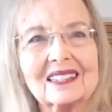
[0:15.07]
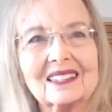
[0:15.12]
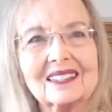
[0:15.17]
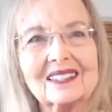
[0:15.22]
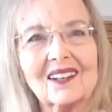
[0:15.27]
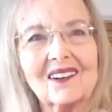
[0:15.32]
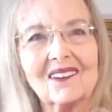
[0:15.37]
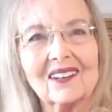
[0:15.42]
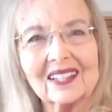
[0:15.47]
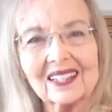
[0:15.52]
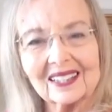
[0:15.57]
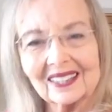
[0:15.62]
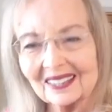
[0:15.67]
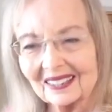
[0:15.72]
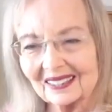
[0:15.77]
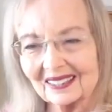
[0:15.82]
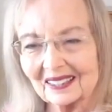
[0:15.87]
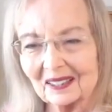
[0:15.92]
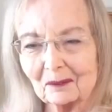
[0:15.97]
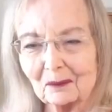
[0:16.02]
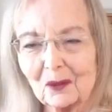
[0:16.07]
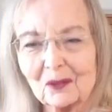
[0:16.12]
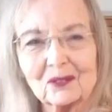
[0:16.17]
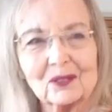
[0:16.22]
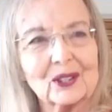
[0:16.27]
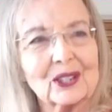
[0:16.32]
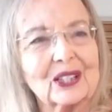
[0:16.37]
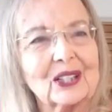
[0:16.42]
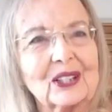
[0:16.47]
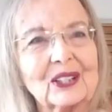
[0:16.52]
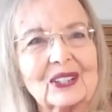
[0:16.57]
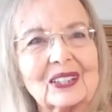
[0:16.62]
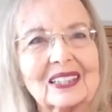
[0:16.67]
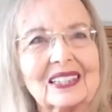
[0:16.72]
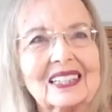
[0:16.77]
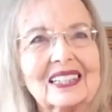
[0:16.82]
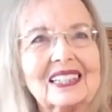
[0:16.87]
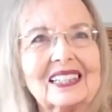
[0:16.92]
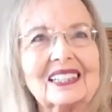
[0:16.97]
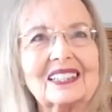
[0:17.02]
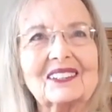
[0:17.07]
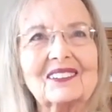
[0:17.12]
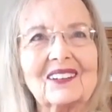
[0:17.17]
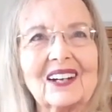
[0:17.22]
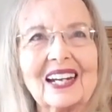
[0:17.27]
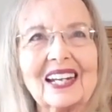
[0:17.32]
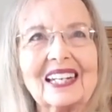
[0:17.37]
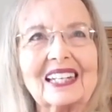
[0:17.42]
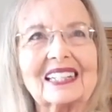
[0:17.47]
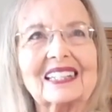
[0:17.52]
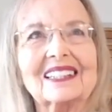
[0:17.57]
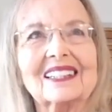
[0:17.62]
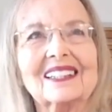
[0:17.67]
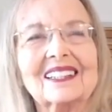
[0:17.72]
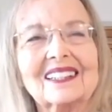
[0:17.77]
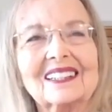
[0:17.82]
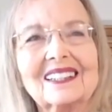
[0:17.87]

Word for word: Donna, come over here. Great.